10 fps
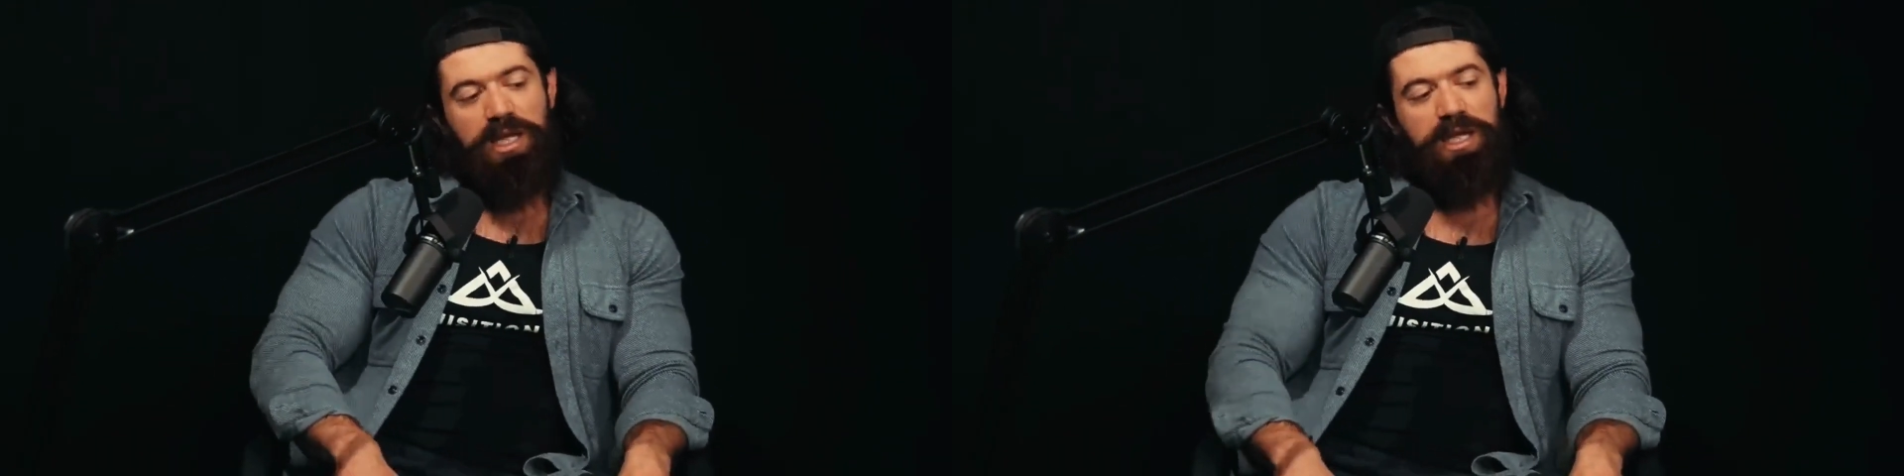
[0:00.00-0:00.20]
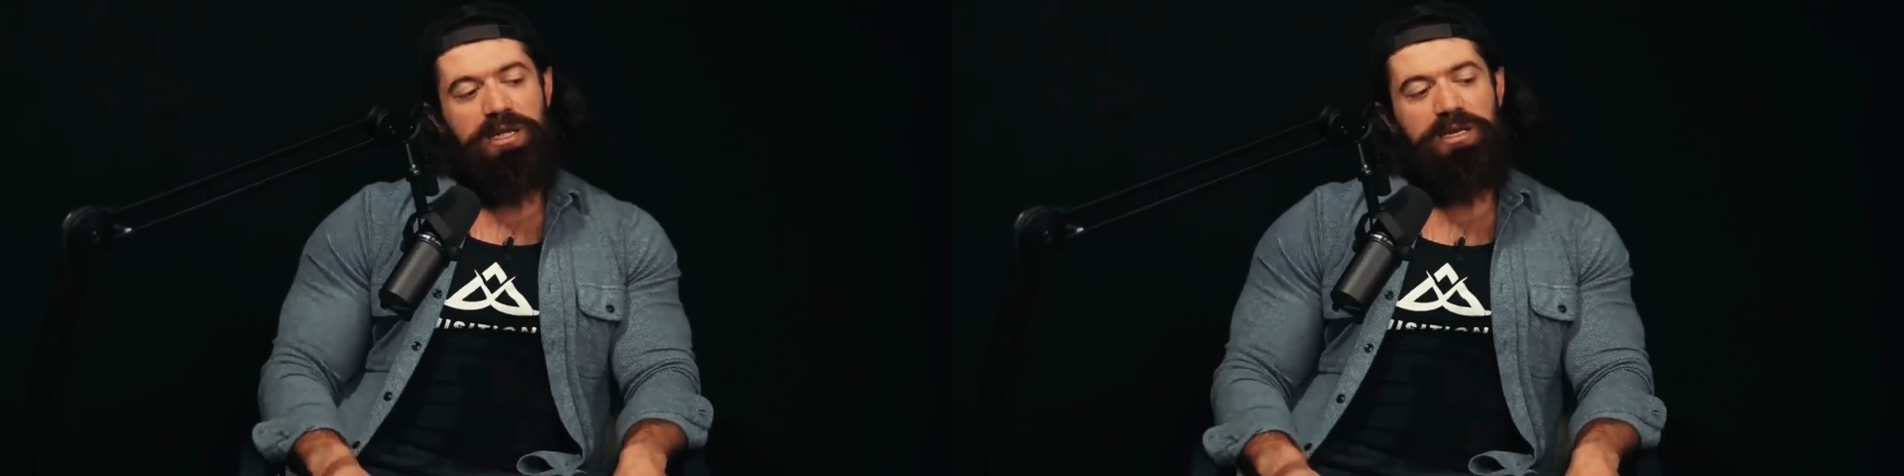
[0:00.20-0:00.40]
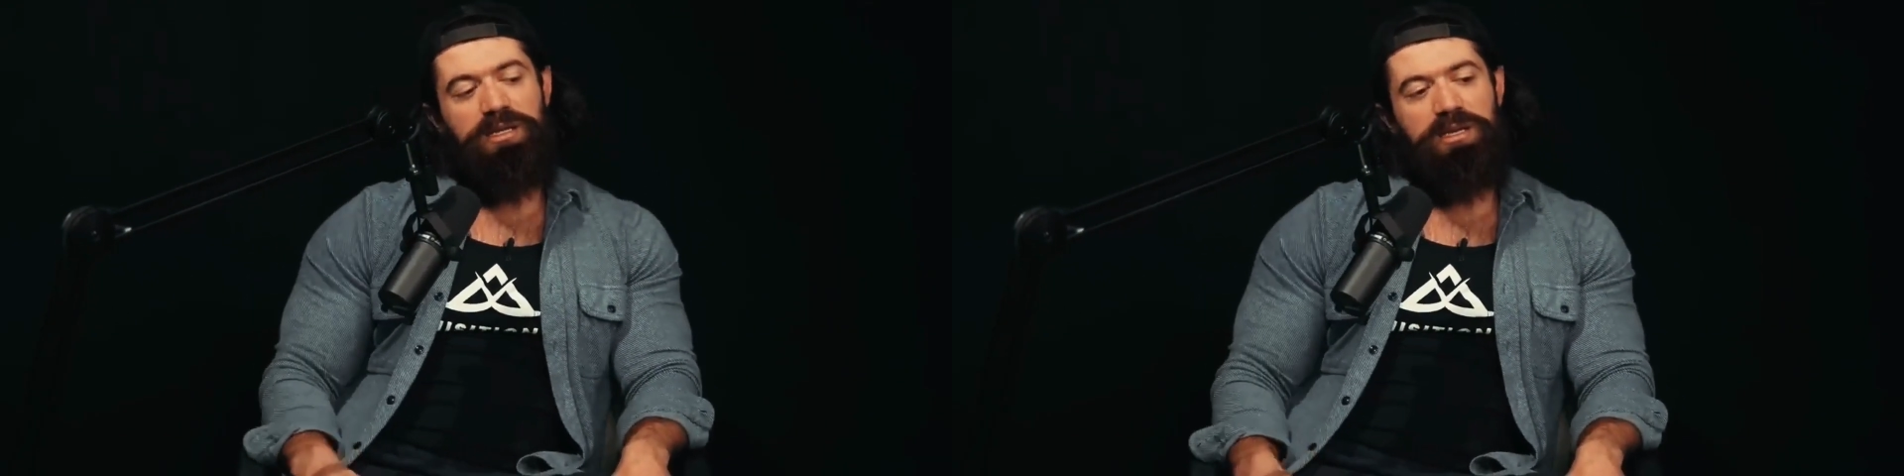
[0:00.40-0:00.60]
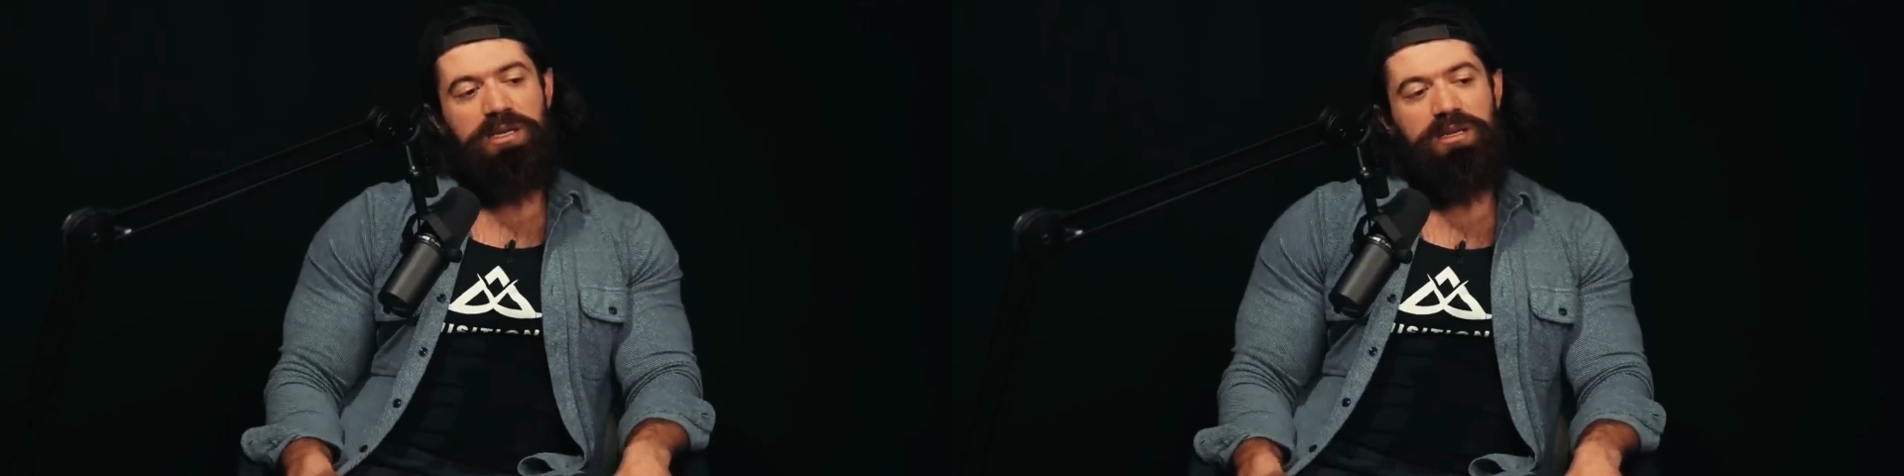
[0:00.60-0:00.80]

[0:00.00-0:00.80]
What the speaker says: And